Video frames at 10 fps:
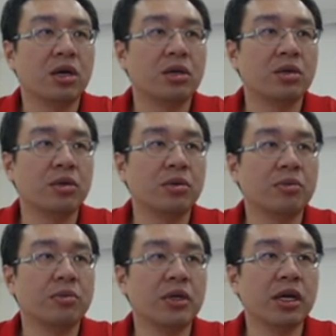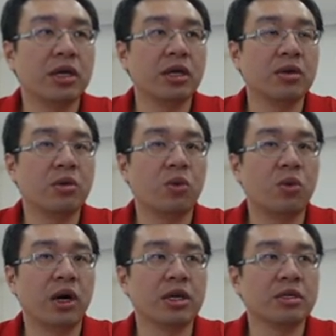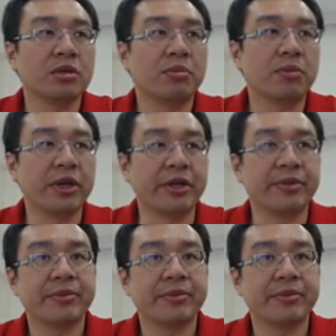Rook B8 was played,